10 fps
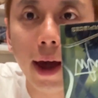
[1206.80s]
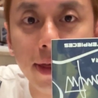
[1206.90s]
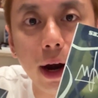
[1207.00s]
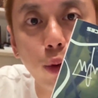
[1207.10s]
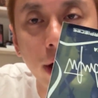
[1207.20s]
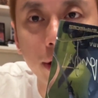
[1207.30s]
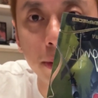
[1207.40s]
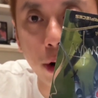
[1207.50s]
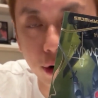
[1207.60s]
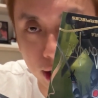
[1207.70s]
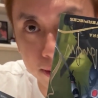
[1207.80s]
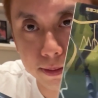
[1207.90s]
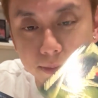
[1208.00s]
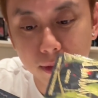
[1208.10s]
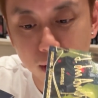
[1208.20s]
then we have Gamora.
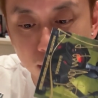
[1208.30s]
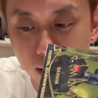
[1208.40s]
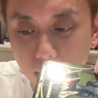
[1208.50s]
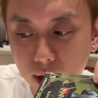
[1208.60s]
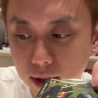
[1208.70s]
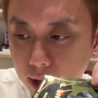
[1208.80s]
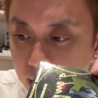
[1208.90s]
That